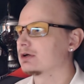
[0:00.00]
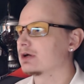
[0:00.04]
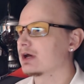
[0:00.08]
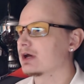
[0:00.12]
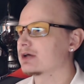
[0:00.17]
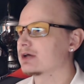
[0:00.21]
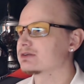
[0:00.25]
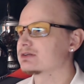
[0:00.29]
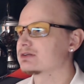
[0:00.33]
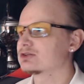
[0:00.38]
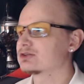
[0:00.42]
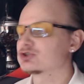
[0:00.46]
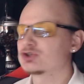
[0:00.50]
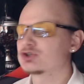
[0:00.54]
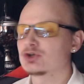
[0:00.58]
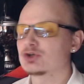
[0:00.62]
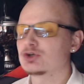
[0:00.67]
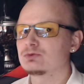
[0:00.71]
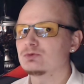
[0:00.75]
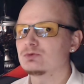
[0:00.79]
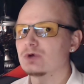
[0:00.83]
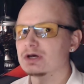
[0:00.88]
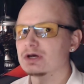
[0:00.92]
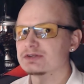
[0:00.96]
as it
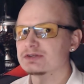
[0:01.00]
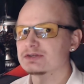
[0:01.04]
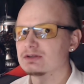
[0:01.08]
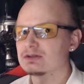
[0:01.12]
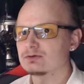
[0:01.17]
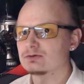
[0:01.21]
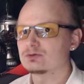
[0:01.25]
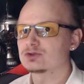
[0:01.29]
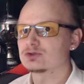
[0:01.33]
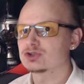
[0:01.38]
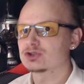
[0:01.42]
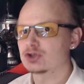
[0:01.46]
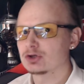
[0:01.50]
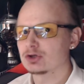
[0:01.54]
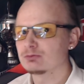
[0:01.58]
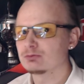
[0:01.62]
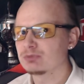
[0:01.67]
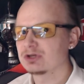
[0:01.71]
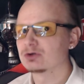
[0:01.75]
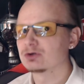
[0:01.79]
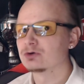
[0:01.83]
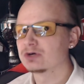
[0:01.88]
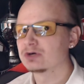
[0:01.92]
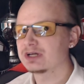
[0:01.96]
should
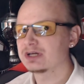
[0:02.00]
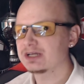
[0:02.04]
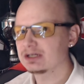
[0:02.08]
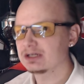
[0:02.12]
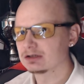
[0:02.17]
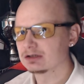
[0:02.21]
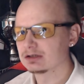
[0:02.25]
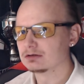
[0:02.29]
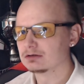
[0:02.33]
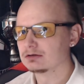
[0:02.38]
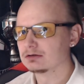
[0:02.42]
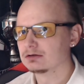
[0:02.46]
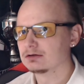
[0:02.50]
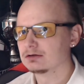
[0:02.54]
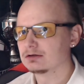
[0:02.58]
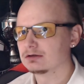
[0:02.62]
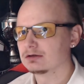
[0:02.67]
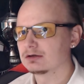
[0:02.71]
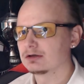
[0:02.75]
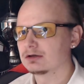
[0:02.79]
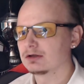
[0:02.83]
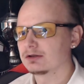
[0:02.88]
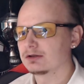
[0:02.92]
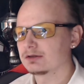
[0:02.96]
be real.
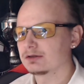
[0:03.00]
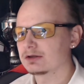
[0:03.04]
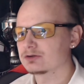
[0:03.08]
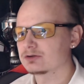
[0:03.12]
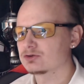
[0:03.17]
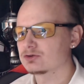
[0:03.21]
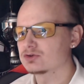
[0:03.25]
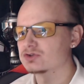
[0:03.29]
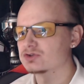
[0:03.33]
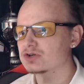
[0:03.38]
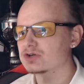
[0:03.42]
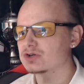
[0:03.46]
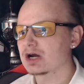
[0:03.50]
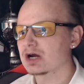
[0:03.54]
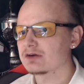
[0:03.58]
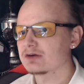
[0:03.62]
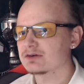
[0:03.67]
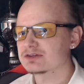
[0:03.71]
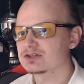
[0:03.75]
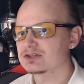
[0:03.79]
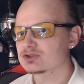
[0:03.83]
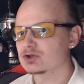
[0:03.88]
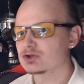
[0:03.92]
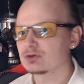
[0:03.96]
To drive
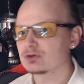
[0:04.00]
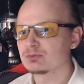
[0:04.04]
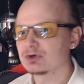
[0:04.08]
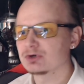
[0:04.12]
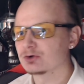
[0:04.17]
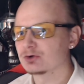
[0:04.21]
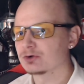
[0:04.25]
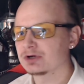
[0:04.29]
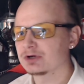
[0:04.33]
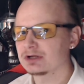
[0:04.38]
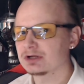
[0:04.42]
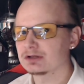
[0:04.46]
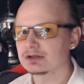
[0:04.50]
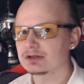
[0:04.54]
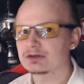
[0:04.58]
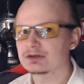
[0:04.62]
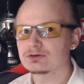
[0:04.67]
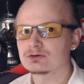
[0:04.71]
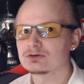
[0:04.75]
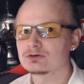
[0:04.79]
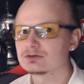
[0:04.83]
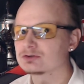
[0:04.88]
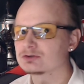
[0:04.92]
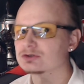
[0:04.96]
as it should be real, that
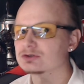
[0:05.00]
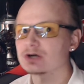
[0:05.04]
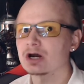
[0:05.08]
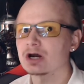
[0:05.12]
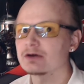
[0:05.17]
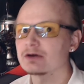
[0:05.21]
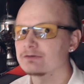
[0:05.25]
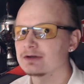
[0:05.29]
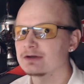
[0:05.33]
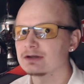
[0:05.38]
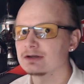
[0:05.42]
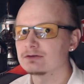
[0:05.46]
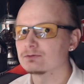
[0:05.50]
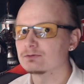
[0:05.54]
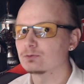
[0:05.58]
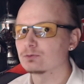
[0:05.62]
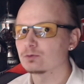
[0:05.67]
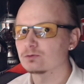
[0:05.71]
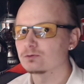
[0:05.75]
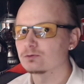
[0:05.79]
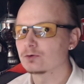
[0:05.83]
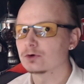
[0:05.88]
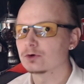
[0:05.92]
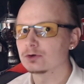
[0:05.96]
you're driving
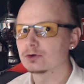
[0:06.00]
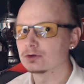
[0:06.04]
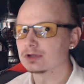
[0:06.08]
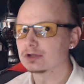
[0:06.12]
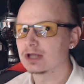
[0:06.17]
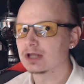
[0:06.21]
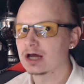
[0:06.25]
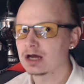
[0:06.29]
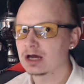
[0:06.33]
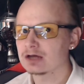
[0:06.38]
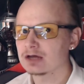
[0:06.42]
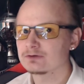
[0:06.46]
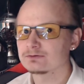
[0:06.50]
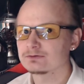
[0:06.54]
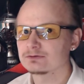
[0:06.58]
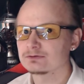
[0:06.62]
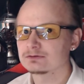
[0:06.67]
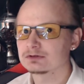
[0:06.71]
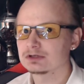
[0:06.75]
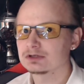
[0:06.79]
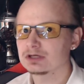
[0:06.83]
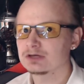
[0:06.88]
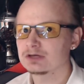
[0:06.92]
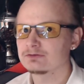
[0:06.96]
for your life,
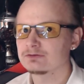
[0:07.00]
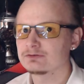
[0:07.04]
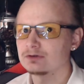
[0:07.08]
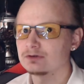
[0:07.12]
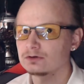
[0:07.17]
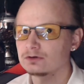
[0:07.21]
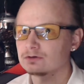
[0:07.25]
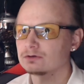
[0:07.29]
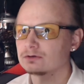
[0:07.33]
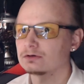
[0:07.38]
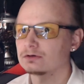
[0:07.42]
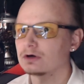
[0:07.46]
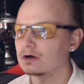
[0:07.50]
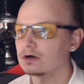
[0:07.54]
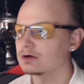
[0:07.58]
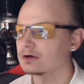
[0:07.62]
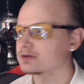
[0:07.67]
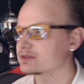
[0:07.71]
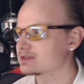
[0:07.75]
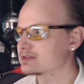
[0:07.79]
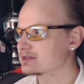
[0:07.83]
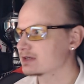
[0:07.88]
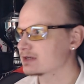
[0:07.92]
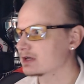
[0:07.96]
even you are
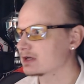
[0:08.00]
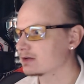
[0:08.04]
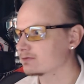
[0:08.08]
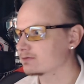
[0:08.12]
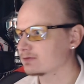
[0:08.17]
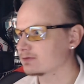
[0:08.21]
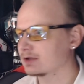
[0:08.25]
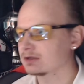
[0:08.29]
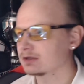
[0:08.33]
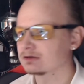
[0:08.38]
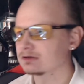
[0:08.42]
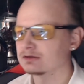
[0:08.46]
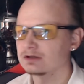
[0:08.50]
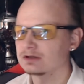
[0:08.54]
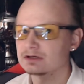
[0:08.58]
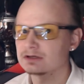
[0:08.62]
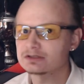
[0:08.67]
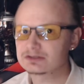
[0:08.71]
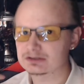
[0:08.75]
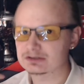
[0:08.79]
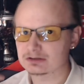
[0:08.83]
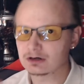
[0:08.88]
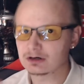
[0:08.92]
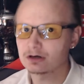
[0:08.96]
safe in
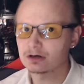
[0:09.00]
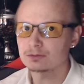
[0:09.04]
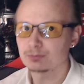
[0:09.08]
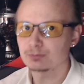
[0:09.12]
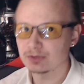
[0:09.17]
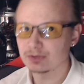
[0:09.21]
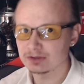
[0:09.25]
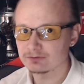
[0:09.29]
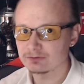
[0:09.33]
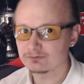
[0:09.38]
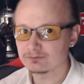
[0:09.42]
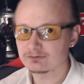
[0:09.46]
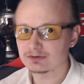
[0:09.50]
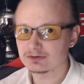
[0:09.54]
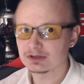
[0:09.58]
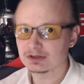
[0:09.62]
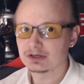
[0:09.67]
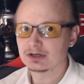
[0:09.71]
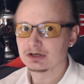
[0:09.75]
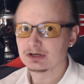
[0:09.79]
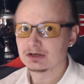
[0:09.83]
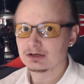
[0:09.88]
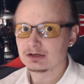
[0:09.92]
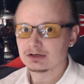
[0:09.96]
this cockpit
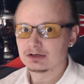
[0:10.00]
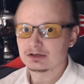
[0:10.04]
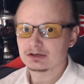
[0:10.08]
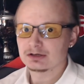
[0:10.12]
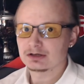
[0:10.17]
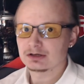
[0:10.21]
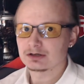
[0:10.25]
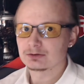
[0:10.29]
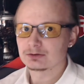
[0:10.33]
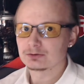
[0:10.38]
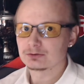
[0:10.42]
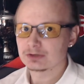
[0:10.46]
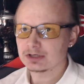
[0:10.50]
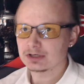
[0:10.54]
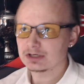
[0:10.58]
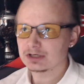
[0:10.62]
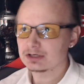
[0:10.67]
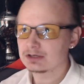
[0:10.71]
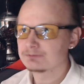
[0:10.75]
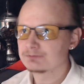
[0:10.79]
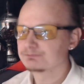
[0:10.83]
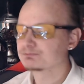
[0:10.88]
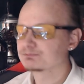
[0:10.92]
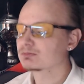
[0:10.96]
rig.
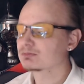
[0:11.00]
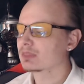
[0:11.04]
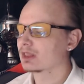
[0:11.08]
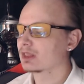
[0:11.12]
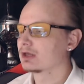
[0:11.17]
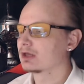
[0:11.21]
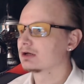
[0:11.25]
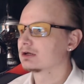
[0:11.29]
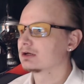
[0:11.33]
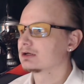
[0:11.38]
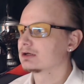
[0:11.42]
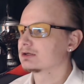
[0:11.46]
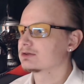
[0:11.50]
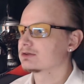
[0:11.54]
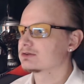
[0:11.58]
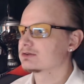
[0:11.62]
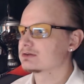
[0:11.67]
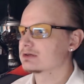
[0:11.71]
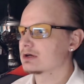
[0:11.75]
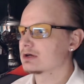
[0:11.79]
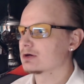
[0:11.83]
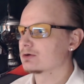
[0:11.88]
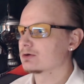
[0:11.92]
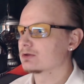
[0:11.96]

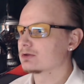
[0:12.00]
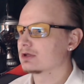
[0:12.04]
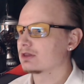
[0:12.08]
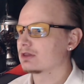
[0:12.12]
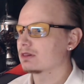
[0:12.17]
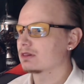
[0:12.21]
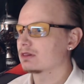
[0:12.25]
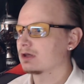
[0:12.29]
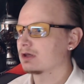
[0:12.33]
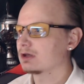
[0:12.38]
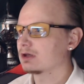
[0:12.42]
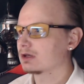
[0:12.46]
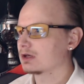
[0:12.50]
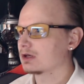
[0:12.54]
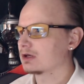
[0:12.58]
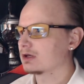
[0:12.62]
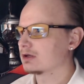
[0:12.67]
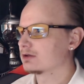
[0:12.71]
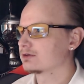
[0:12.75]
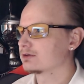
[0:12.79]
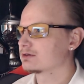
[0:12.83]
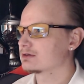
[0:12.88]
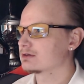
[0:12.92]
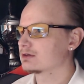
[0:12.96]
So the thing
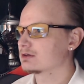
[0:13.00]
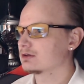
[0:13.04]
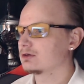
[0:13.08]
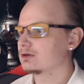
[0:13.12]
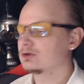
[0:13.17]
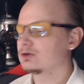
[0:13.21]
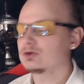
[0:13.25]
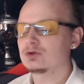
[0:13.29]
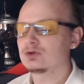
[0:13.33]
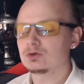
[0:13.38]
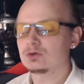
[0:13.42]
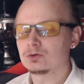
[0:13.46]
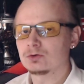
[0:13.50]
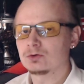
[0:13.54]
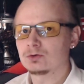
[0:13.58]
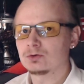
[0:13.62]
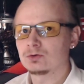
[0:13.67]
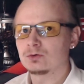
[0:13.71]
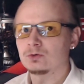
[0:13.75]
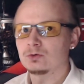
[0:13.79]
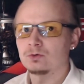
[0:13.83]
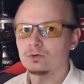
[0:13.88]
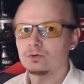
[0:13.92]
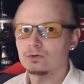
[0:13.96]
is,
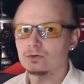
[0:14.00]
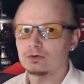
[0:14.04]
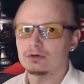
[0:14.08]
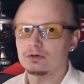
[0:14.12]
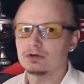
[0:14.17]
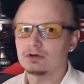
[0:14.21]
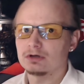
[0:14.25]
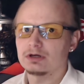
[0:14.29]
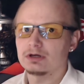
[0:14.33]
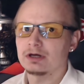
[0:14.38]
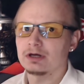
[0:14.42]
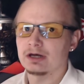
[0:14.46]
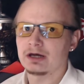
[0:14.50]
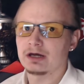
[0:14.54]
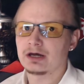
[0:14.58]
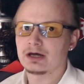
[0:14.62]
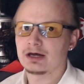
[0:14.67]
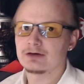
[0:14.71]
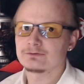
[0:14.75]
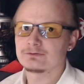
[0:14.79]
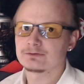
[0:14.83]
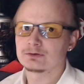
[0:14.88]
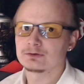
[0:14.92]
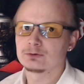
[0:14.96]
you
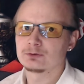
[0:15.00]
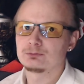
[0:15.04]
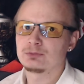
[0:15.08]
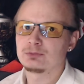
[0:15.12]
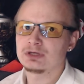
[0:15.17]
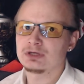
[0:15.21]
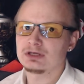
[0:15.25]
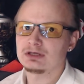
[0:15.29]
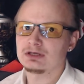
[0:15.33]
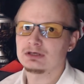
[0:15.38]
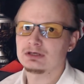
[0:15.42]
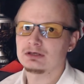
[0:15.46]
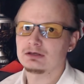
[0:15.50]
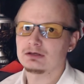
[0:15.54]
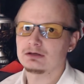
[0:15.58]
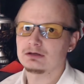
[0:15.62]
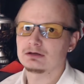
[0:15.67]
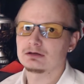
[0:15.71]
have to be